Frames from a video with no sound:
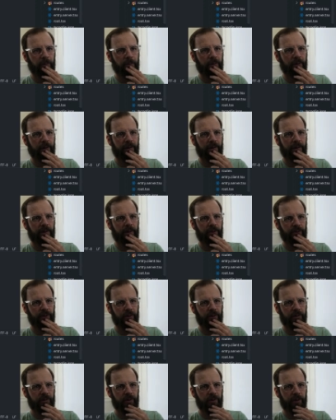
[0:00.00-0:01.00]
pull out all the
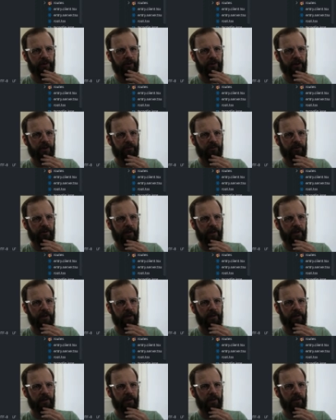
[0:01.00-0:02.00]
server-only stuff. So like
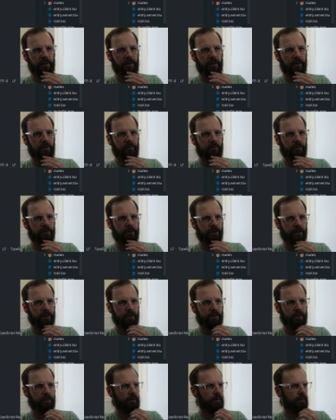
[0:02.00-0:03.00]
here, our
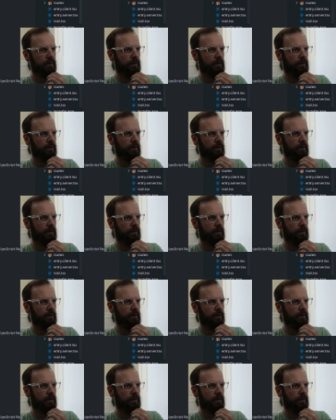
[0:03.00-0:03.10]
version